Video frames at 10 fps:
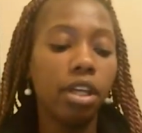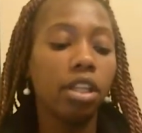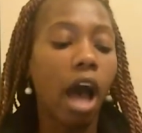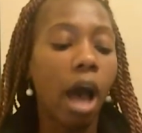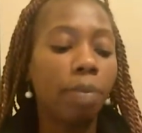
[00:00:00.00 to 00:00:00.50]

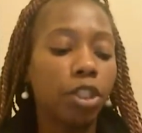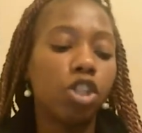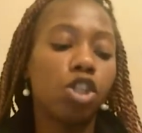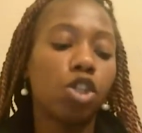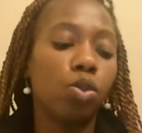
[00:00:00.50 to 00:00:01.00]

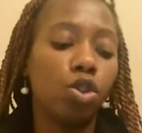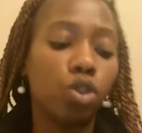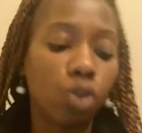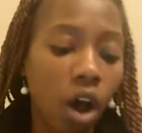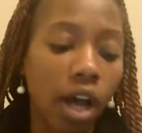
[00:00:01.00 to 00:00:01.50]
option to
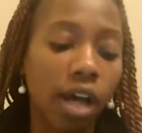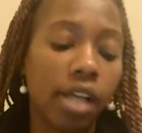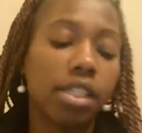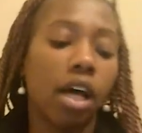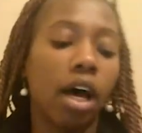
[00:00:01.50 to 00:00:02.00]
draw
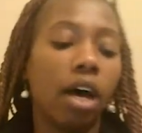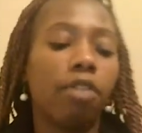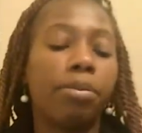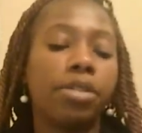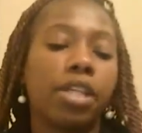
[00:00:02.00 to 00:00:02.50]
us a
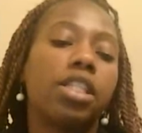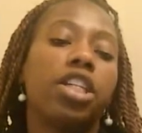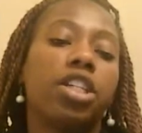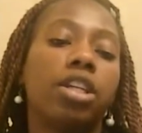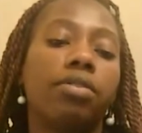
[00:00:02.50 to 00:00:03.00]

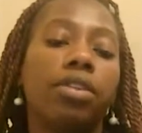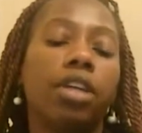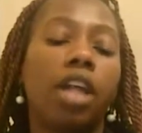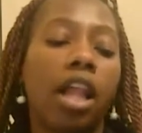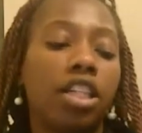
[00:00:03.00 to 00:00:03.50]
representation of the
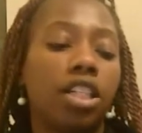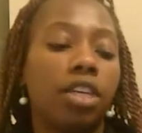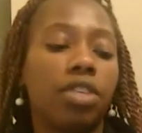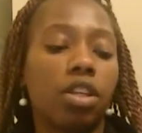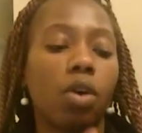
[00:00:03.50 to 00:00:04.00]
knowledge
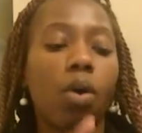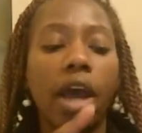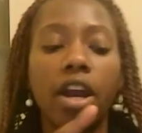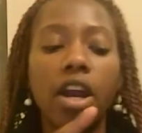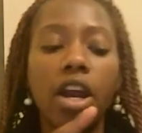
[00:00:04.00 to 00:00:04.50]
they've just
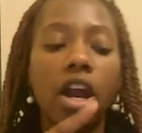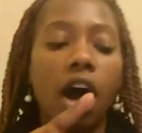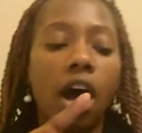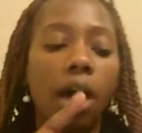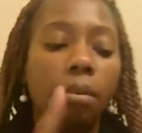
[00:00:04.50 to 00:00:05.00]
acquired,
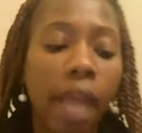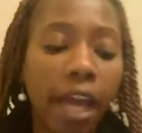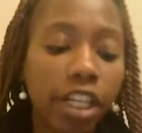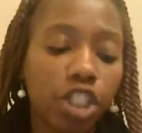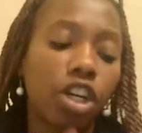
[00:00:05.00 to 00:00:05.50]
a
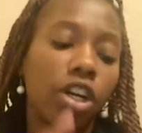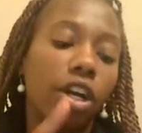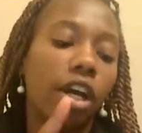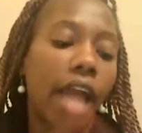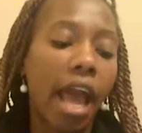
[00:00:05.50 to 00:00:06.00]
lecture,
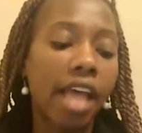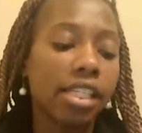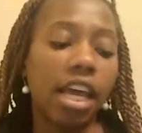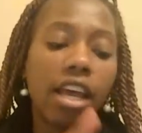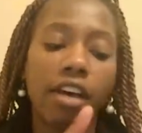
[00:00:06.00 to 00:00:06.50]
an
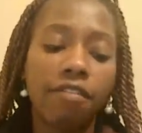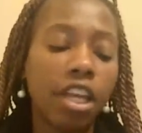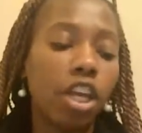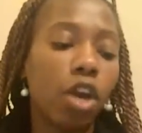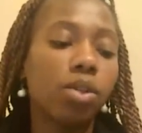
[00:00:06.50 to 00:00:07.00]
essay, a
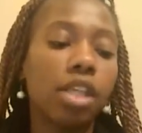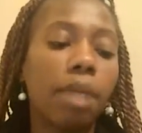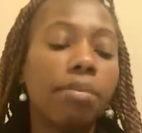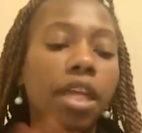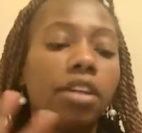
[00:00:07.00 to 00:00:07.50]
video,
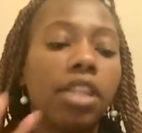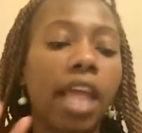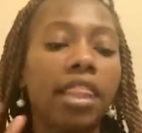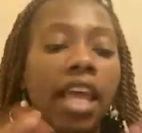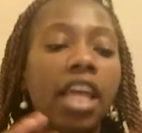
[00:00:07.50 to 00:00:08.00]
something
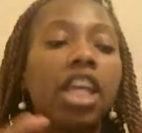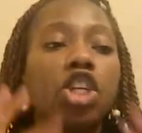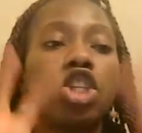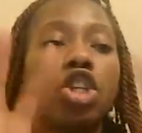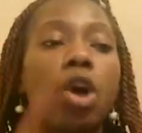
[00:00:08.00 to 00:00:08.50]
that they can
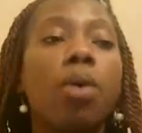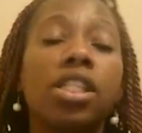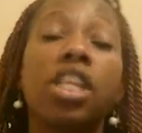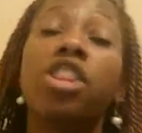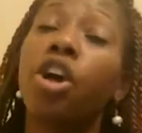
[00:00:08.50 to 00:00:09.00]
show
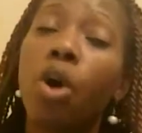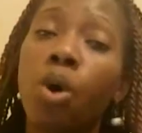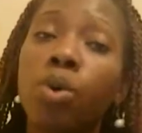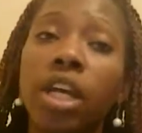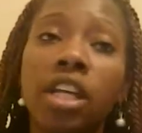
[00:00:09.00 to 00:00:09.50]
us in their
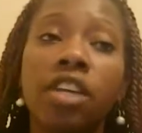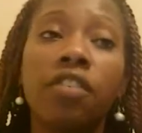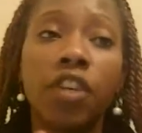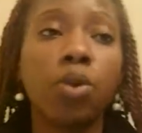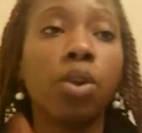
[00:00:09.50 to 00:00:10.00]
own
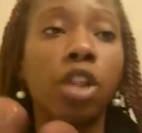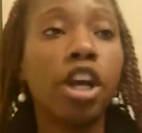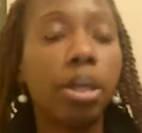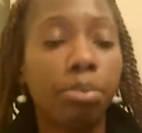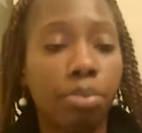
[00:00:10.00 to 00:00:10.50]
individual
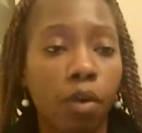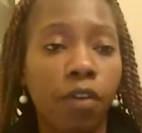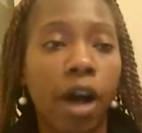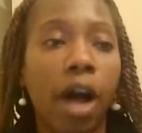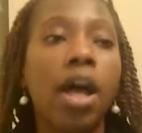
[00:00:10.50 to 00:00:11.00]
learning
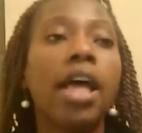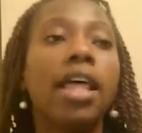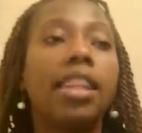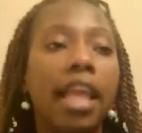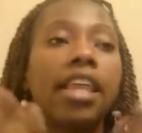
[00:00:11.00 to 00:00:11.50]
profile
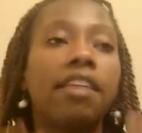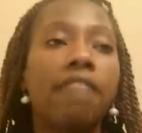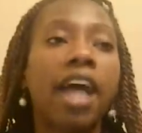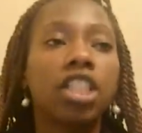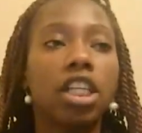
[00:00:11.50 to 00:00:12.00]
that they've
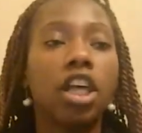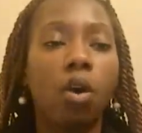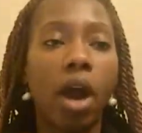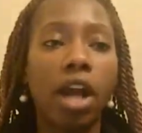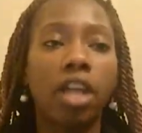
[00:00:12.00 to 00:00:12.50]
actually
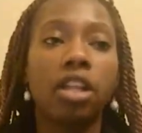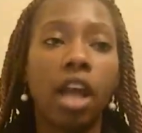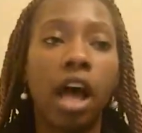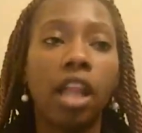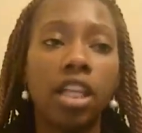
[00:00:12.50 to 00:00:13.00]
acquired the
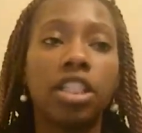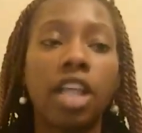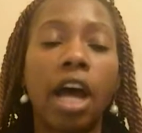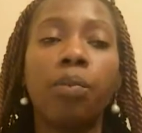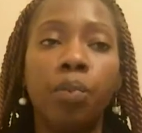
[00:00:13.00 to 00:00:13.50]
knowledge
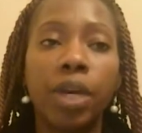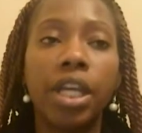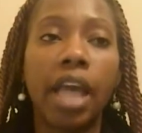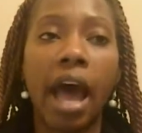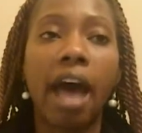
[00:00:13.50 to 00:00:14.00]
that
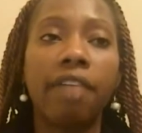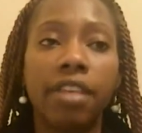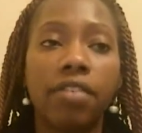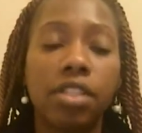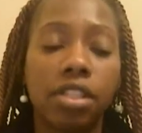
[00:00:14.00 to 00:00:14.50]
we have
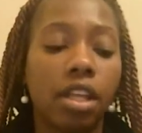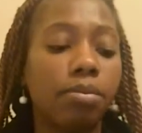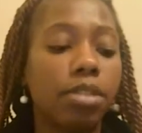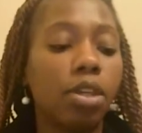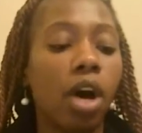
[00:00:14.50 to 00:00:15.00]
given to
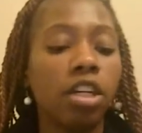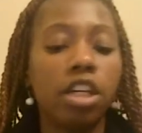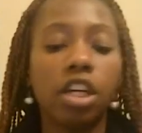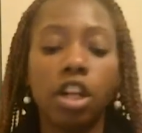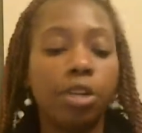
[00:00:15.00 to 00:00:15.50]
them. So
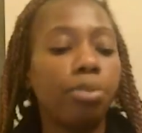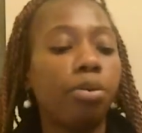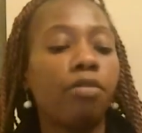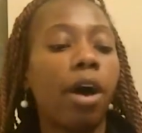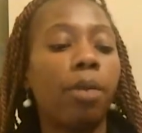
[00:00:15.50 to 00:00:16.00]
under learning
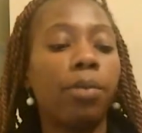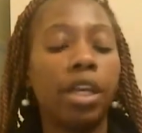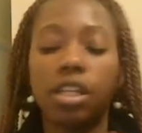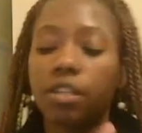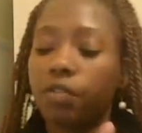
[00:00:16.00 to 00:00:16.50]
profile, we
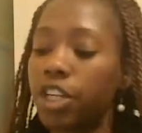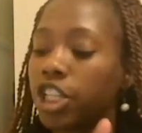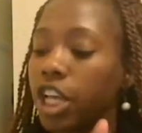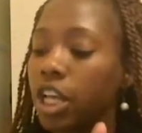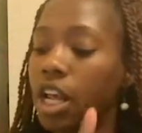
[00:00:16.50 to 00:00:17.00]
can
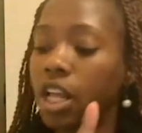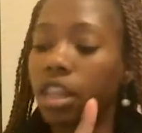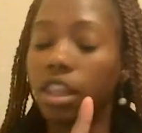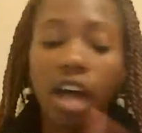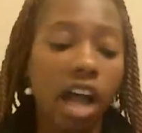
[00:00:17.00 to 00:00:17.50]
differentiate
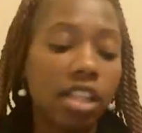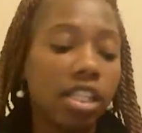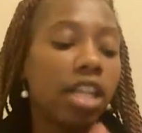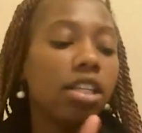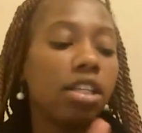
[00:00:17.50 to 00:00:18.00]
the
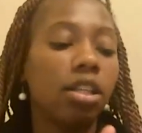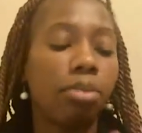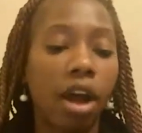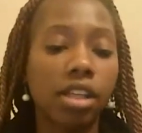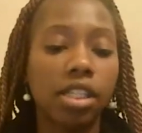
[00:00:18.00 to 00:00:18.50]
content, the
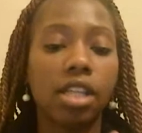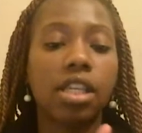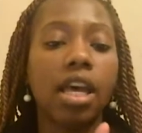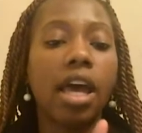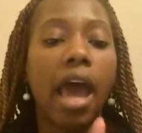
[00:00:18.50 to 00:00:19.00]

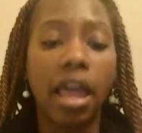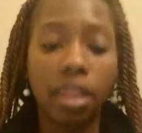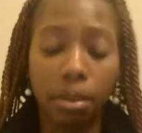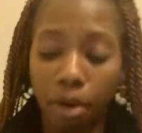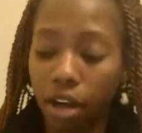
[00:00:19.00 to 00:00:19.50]
process,
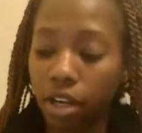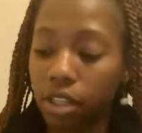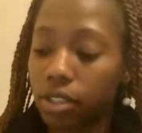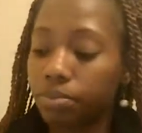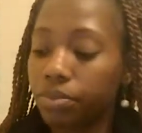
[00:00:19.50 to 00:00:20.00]
and the
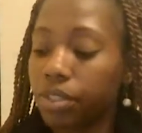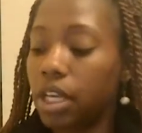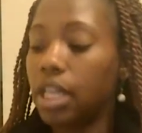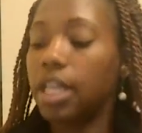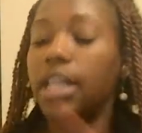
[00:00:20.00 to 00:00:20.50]
product.
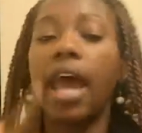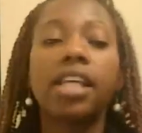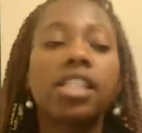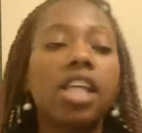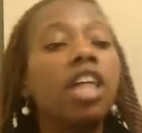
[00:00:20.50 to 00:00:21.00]

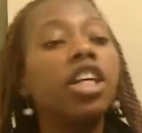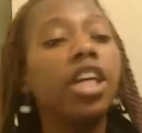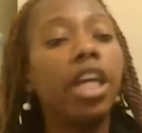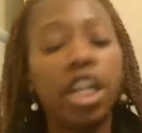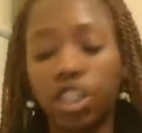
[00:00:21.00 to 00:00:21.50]
Next, under
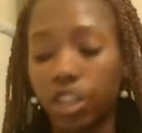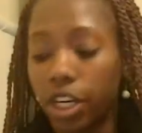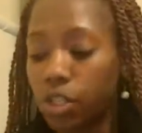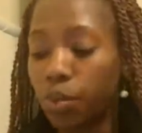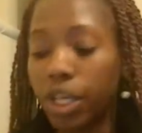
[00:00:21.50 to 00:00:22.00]

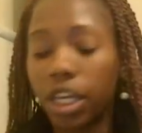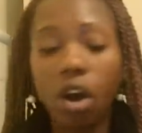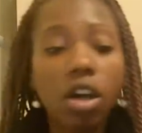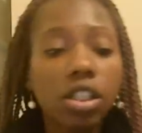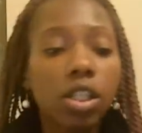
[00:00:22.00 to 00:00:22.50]
interest, we can
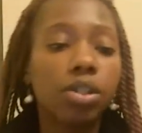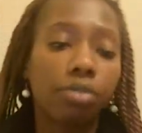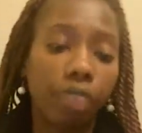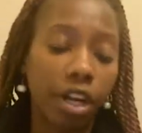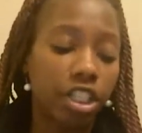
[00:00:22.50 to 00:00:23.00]
also
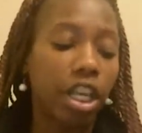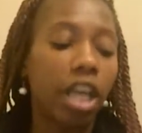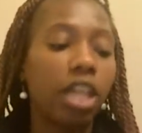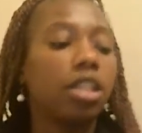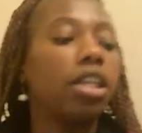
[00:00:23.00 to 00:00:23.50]

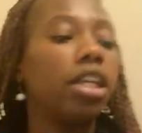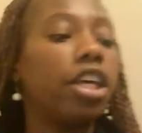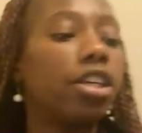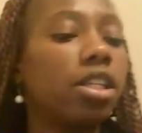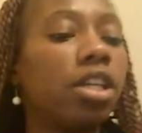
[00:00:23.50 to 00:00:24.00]
differentiate, and
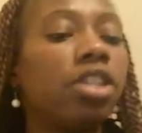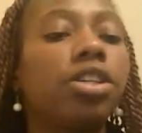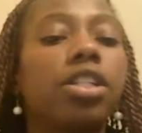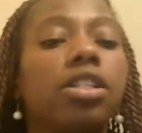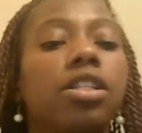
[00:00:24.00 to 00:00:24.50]
here's
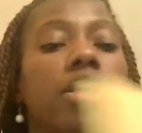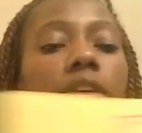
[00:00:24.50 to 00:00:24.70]
interest.